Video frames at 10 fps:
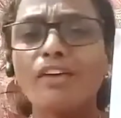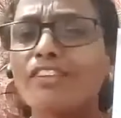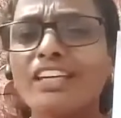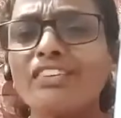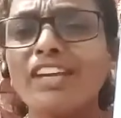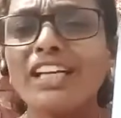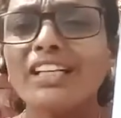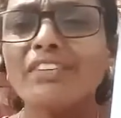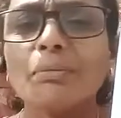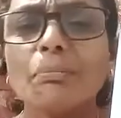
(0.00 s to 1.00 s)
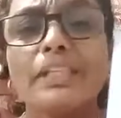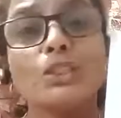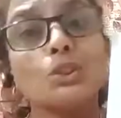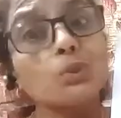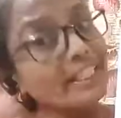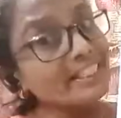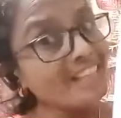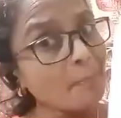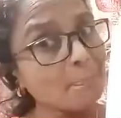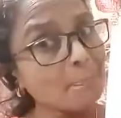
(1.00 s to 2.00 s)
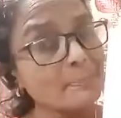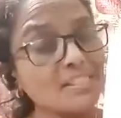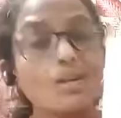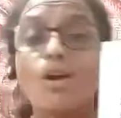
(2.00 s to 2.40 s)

very well given me two examples.